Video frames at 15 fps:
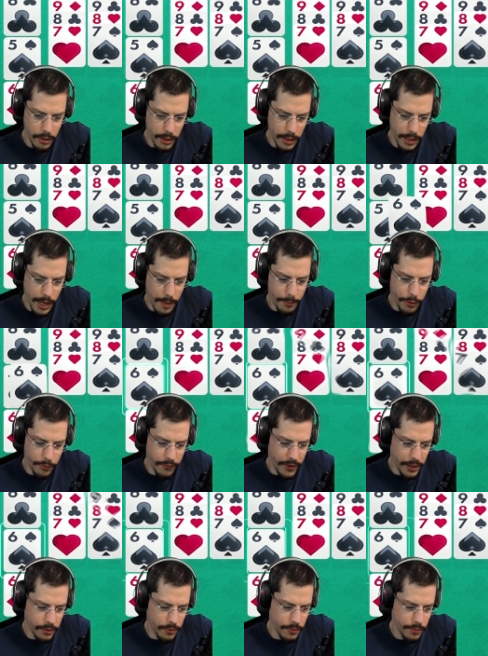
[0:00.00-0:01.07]
Yeah,
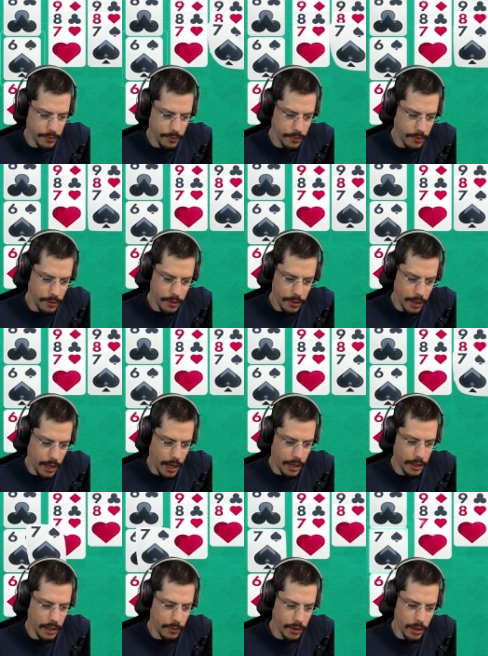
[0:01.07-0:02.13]
perfect. Ha!
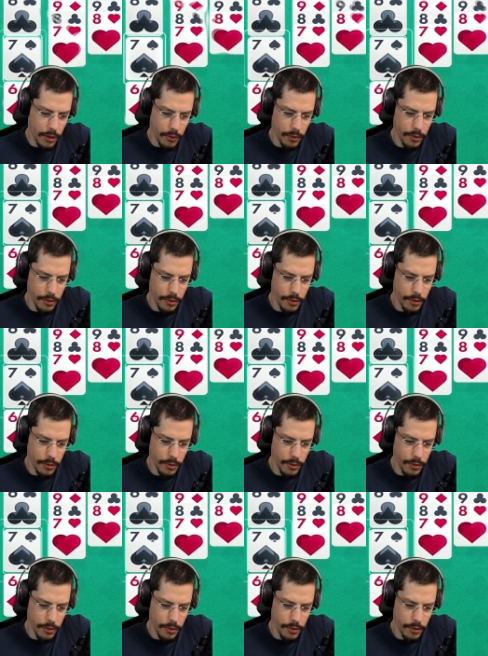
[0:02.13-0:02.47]
Here we go.